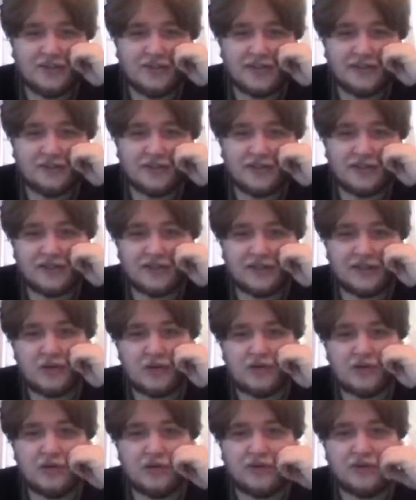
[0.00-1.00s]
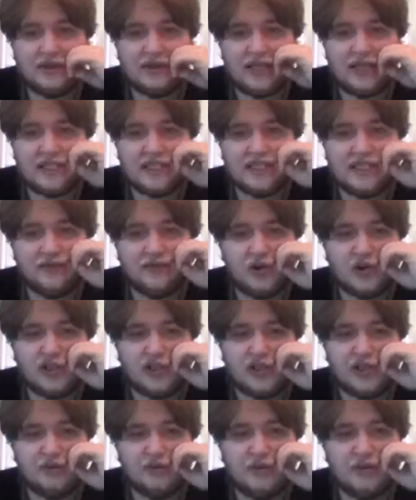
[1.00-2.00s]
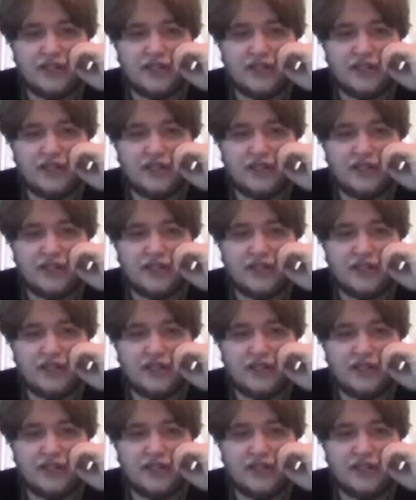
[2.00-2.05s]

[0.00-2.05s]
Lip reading: Might one go to a place of worship?